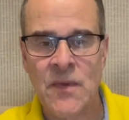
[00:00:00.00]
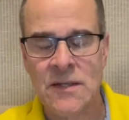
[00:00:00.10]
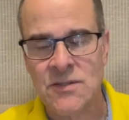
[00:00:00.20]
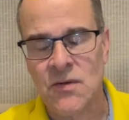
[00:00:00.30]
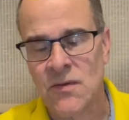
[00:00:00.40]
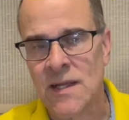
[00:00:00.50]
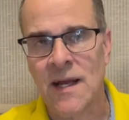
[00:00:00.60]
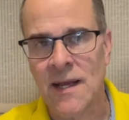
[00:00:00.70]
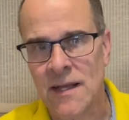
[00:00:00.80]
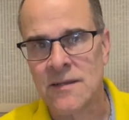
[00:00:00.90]
So then
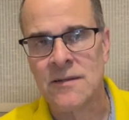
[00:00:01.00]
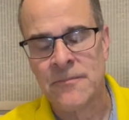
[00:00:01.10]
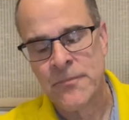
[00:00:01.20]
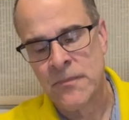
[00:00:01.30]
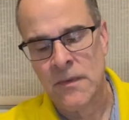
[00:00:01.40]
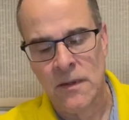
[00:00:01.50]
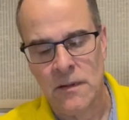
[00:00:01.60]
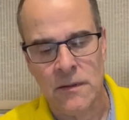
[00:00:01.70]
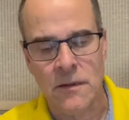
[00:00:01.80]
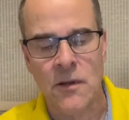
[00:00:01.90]
I had to
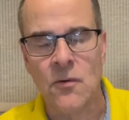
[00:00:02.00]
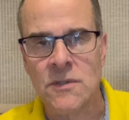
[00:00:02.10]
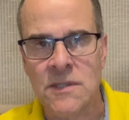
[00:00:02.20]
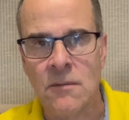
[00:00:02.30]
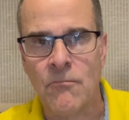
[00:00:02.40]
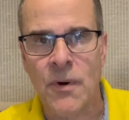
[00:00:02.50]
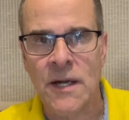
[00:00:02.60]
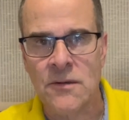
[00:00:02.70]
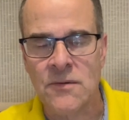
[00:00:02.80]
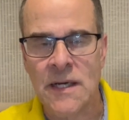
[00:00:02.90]
go with some
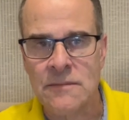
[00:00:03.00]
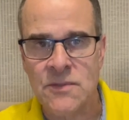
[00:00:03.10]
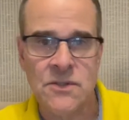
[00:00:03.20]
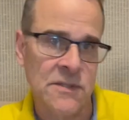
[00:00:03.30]
bottled lime juice